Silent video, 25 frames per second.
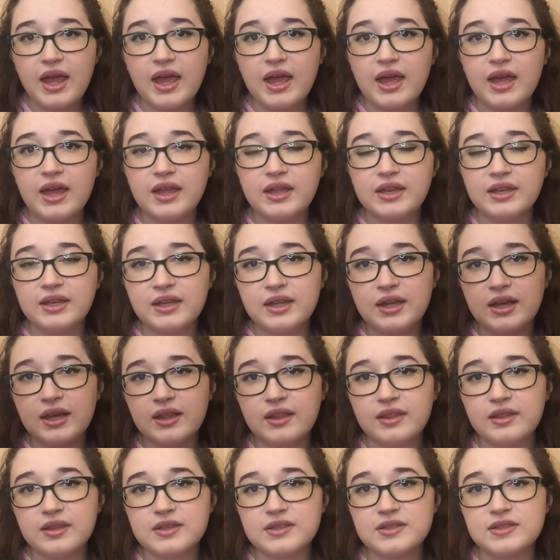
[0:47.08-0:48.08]
and
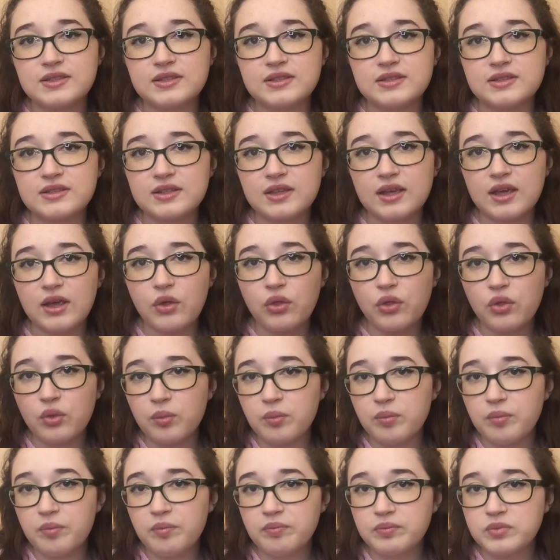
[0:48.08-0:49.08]
yeah, this is like
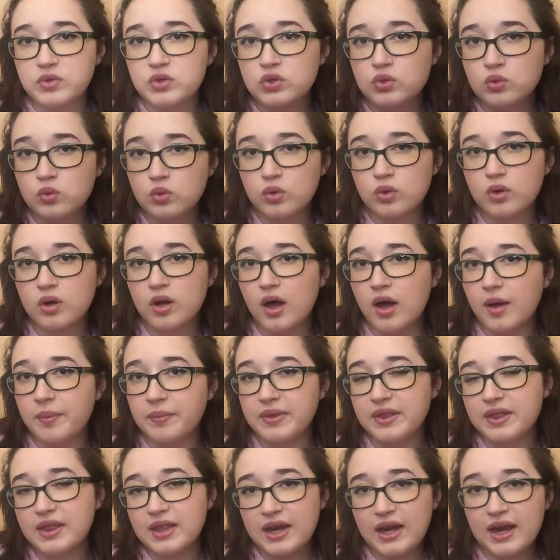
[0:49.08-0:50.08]
the school
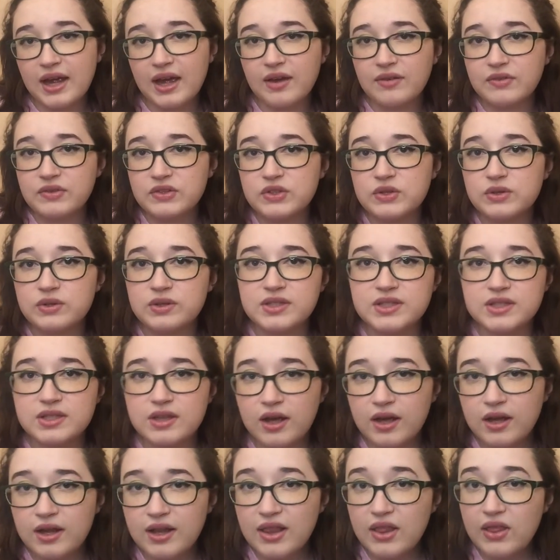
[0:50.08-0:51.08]
copy that I have, so it's
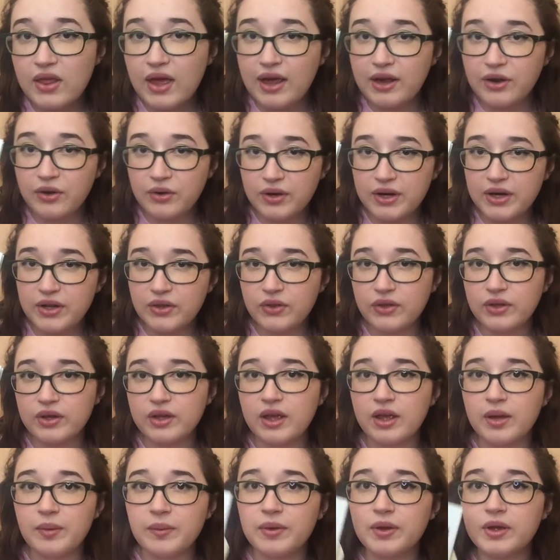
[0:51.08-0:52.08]
not that great
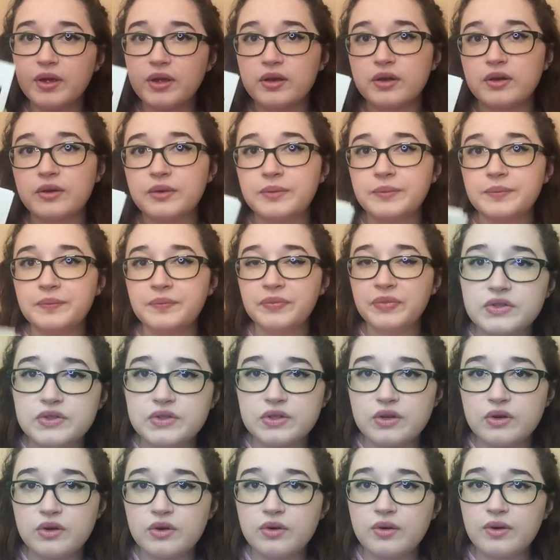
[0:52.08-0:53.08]
looking, but you know.
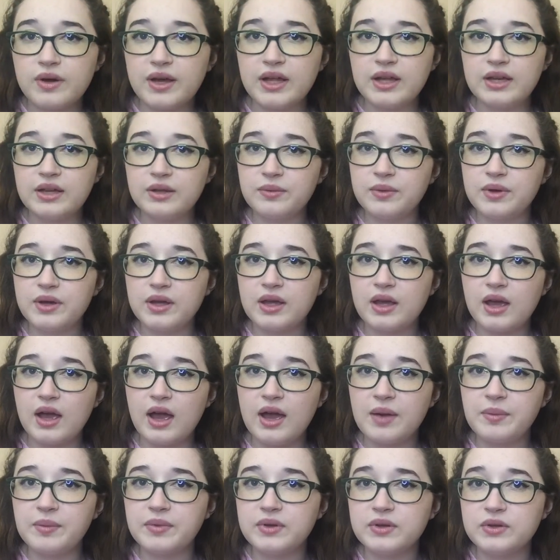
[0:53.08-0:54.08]
So anyway,
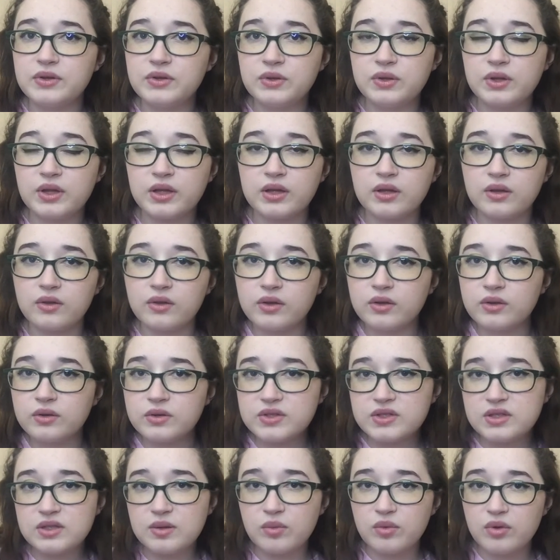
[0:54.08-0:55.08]
I'm gonna do like a little
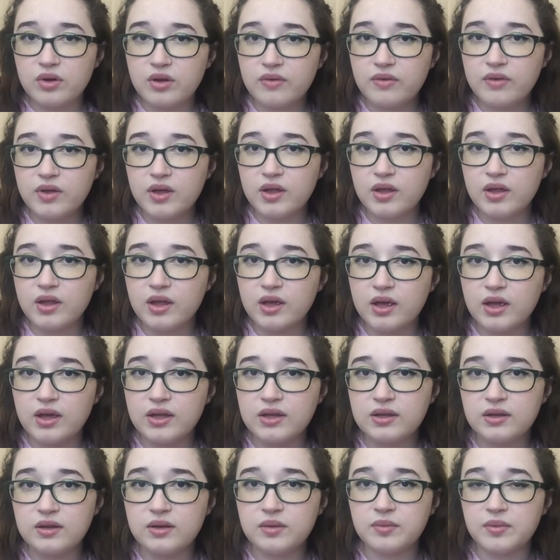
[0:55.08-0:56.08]
summary of it like I
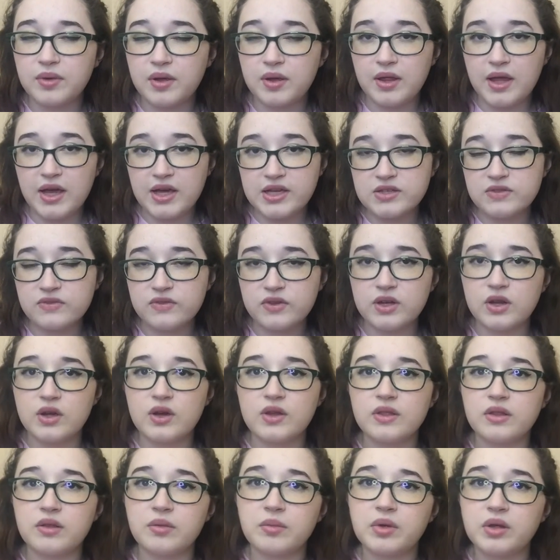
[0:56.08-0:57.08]
did in my last video,
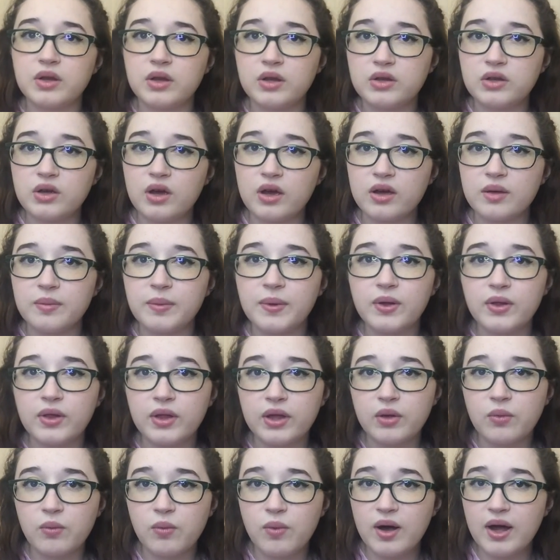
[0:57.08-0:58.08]
and then I'm gonna talk about
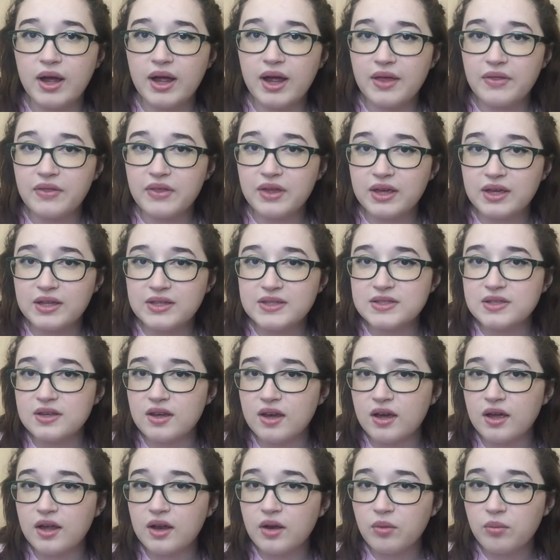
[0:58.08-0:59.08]
like why I think it's
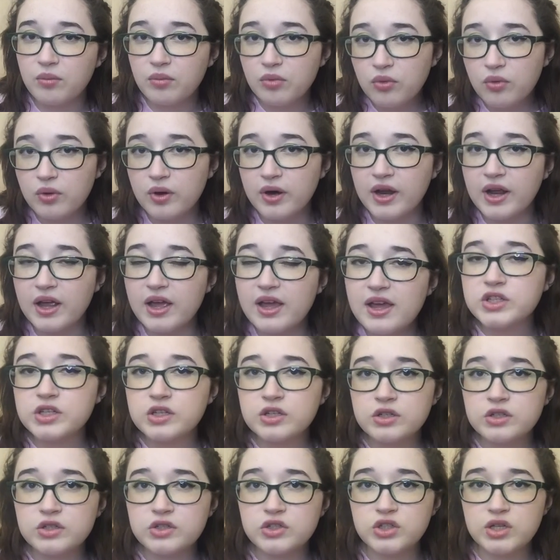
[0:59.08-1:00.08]
not boring.
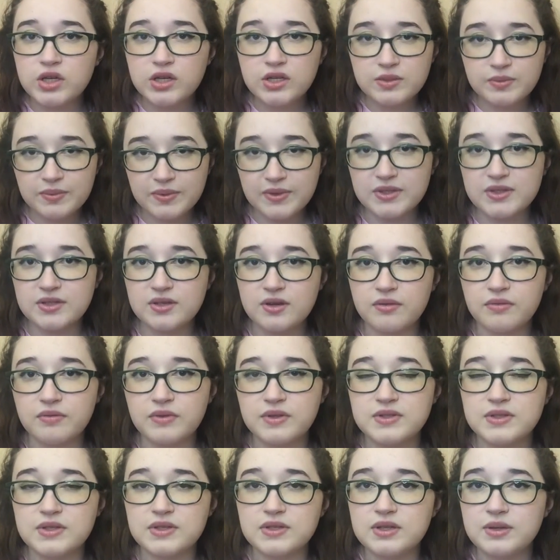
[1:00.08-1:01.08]
Shakespeare stuff
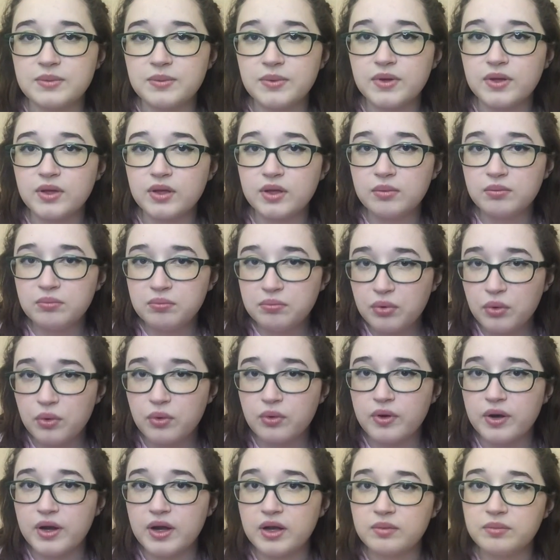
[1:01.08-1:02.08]
isn't typically
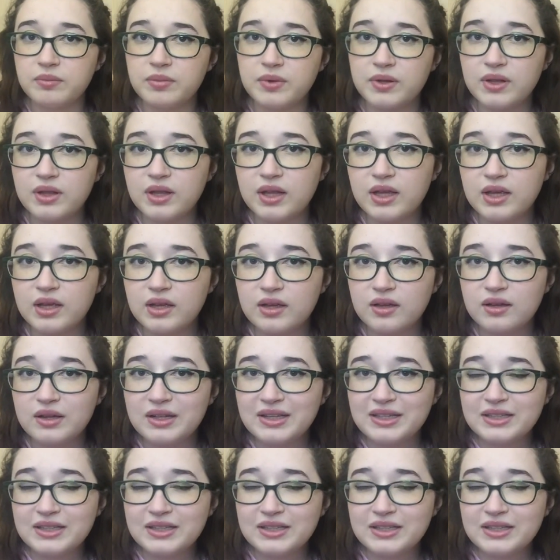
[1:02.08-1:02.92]
boring, but like